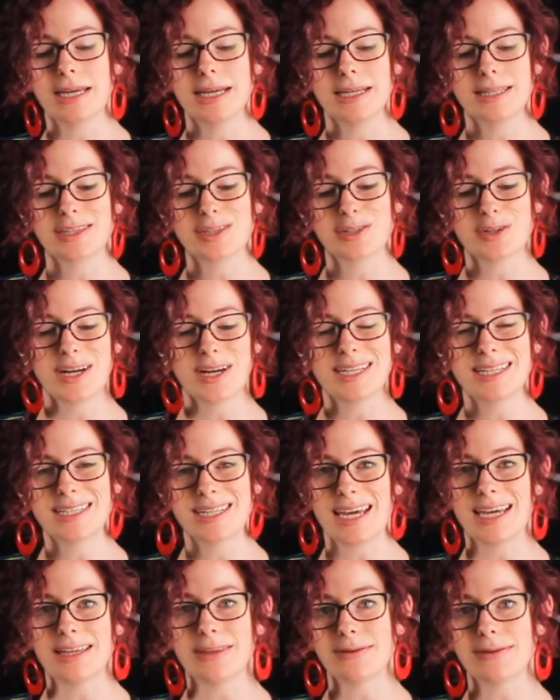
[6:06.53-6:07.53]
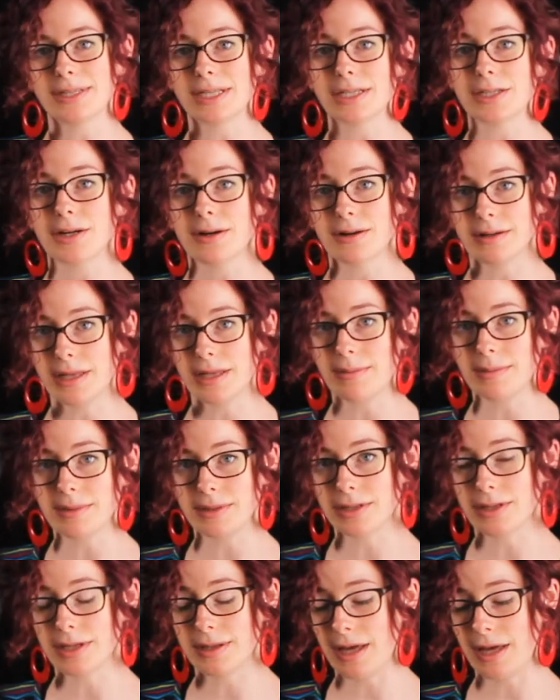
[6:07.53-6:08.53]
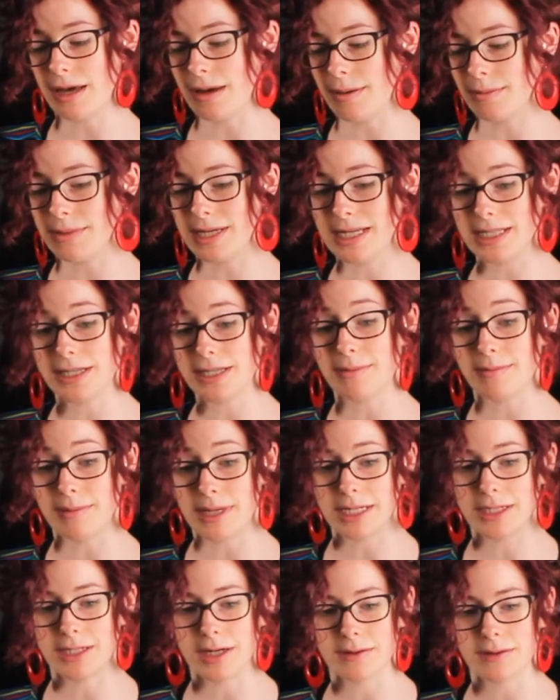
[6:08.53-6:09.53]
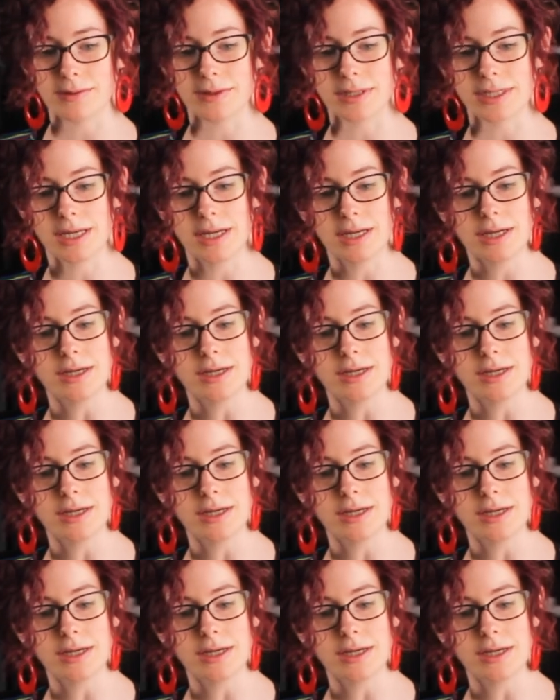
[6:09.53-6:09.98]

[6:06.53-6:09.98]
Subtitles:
it's trying to take those and turn them into mid-tones.